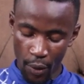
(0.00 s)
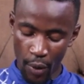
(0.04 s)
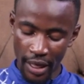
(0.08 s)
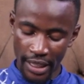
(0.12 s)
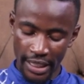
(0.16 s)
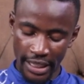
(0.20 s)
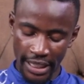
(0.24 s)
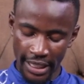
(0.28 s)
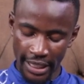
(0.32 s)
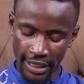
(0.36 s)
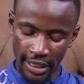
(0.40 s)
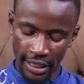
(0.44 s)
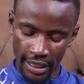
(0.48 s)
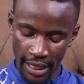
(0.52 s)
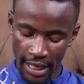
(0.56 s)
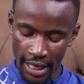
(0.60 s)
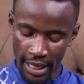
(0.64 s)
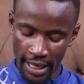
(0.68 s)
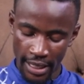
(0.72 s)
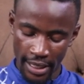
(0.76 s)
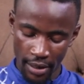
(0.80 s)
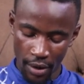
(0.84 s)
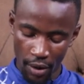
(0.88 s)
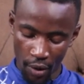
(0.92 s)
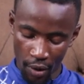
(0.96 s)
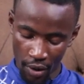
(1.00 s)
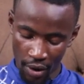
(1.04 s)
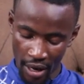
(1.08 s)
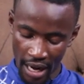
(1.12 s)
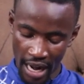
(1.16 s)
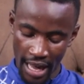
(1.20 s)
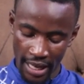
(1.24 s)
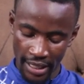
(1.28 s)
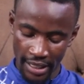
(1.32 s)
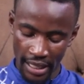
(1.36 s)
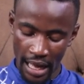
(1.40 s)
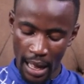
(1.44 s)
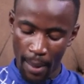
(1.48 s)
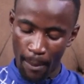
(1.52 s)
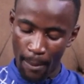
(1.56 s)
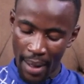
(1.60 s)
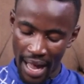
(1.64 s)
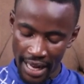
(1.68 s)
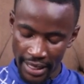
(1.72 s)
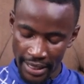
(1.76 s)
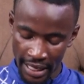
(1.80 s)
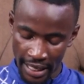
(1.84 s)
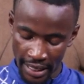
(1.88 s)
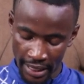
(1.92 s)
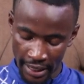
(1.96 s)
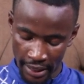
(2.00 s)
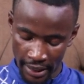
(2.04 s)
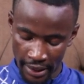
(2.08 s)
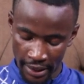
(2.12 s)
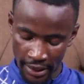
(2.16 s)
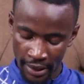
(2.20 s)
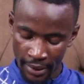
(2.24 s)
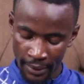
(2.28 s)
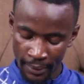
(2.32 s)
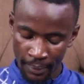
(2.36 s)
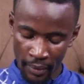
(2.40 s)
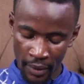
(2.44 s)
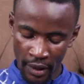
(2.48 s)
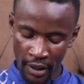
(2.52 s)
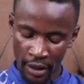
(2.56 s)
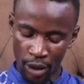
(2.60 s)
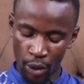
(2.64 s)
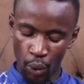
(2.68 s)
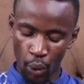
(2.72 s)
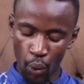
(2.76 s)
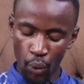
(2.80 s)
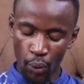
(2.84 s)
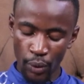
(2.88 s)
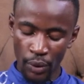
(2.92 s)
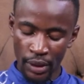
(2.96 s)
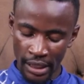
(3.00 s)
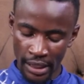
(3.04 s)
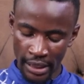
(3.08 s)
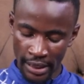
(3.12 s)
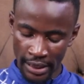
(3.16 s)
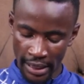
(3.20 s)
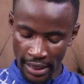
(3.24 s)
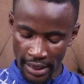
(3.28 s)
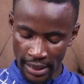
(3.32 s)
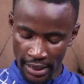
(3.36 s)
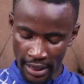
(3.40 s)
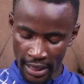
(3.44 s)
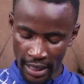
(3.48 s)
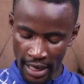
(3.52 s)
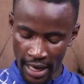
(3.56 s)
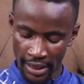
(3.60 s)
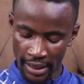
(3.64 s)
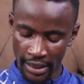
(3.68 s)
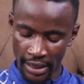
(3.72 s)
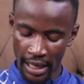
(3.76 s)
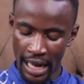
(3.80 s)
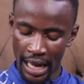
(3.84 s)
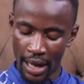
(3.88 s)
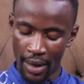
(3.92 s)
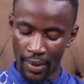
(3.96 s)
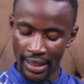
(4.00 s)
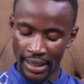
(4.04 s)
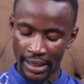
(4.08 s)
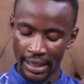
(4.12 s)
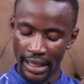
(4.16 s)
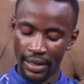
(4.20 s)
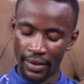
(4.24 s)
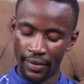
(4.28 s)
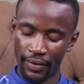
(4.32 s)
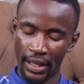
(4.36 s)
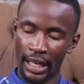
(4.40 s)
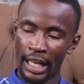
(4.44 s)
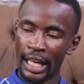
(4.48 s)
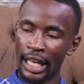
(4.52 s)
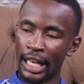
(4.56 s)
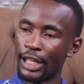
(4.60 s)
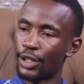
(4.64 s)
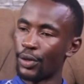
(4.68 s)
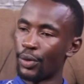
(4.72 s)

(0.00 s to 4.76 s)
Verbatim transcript: which he shed on us abundantly through Jesus Christ our Savior.